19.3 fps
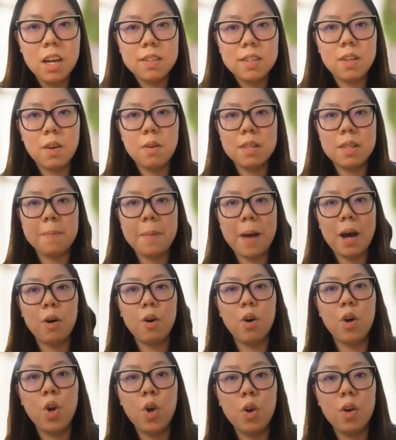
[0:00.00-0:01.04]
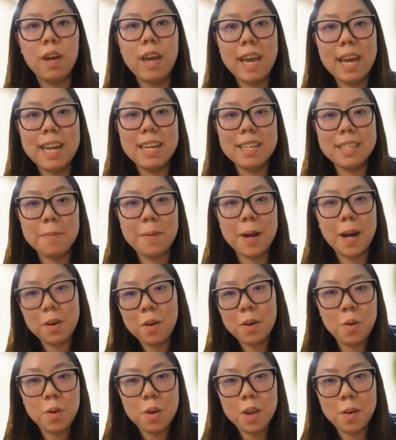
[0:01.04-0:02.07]
So it is about
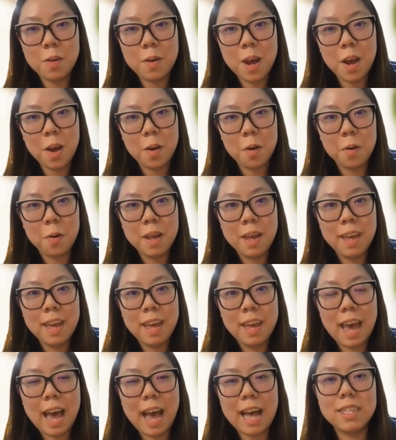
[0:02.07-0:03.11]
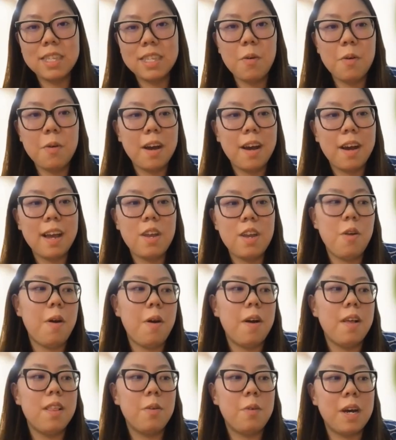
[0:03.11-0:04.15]
who you know. And so, you know,
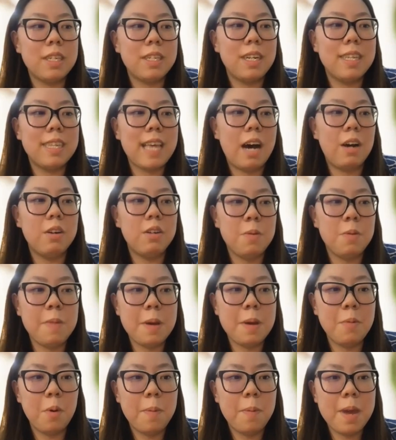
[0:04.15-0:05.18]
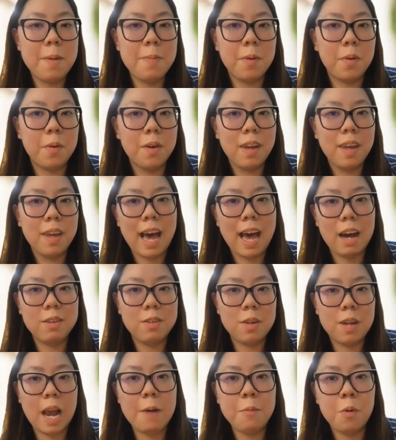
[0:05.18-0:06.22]
the question is, how do you meet more people? How do
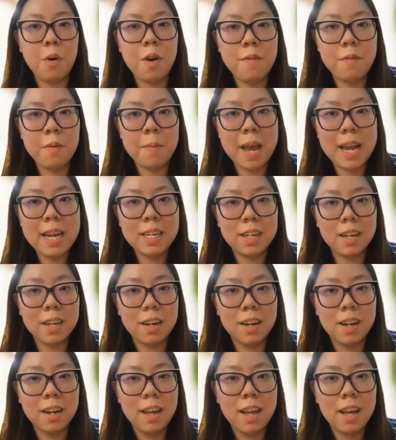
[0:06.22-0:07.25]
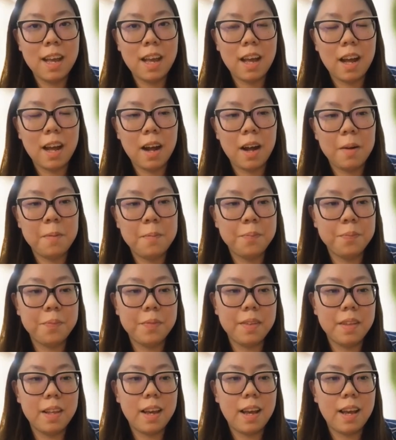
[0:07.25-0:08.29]
you get more information?
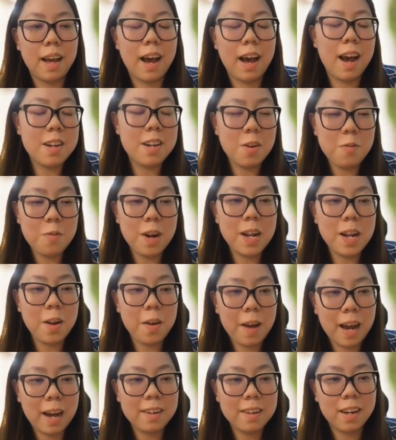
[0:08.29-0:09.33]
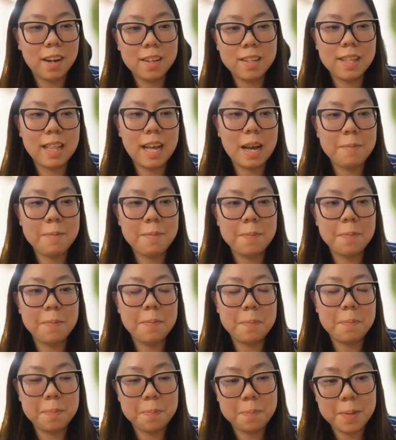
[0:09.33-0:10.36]
I don't really know how to answer that
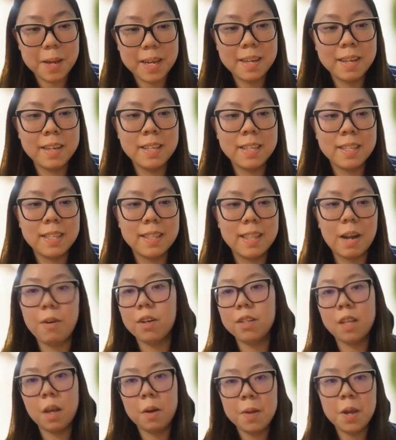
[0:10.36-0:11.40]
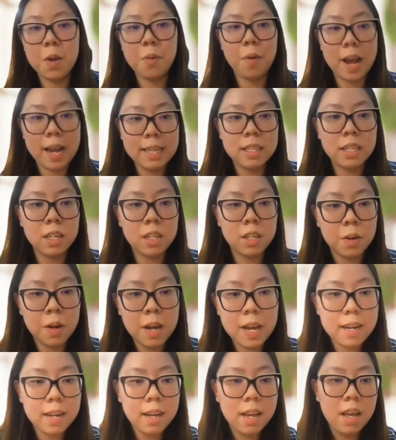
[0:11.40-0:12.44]
because there are so many ways to do
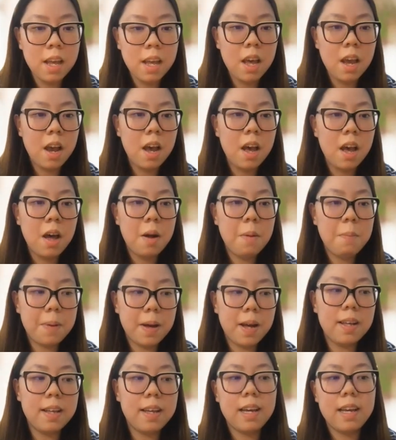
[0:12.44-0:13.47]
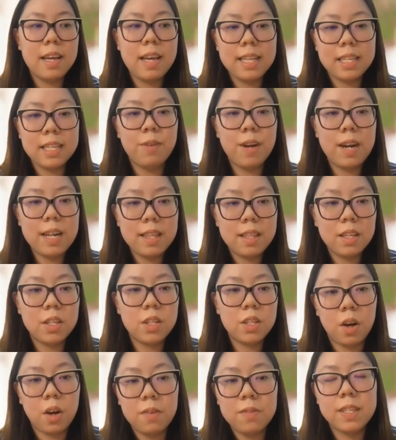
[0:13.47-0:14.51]
it, but it's really the
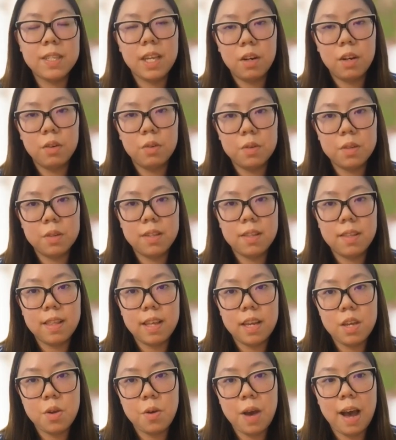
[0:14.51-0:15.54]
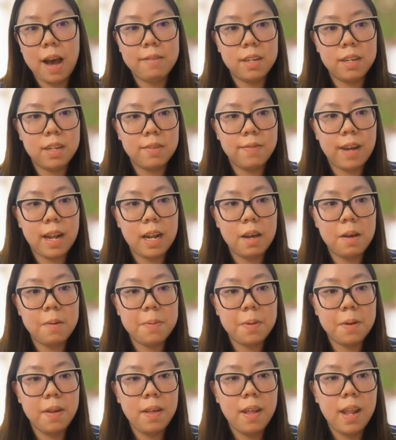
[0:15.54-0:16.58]
soft skills that you have to
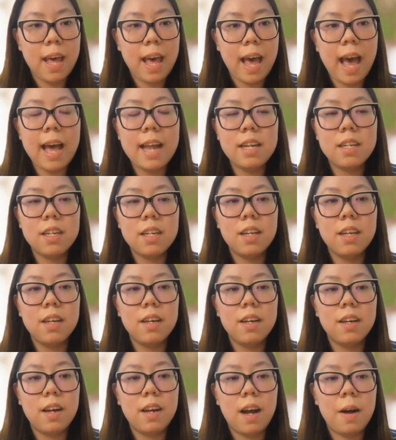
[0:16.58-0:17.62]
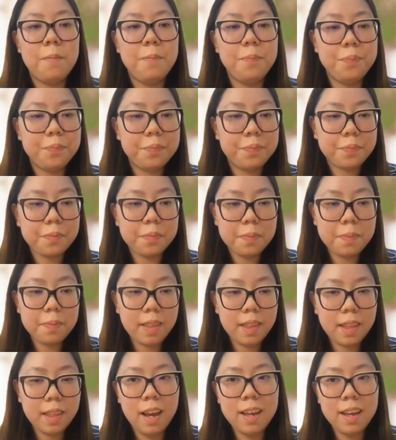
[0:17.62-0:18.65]
develop. And
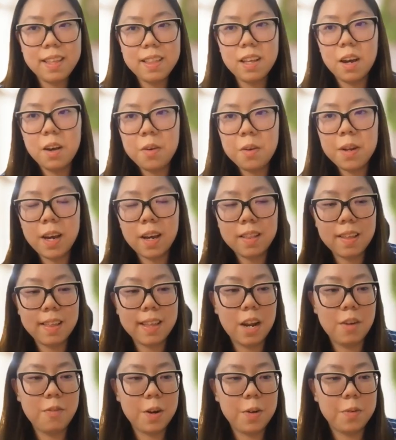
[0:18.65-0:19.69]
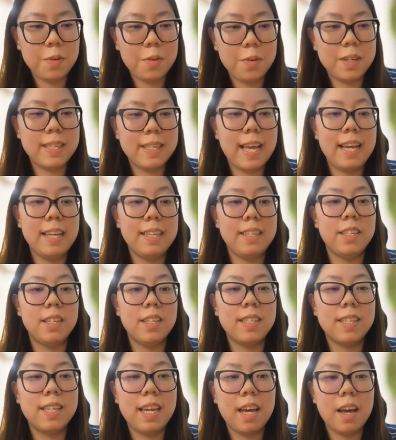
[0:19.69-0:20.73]
I think the only other thing I really want to say is
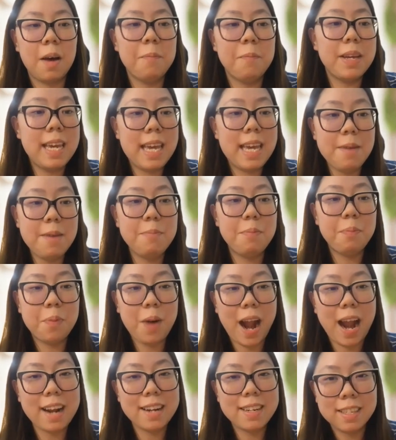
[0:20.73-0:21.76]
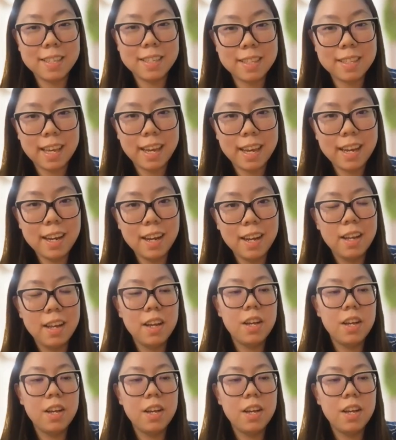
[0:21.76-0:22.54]
just keep practicing.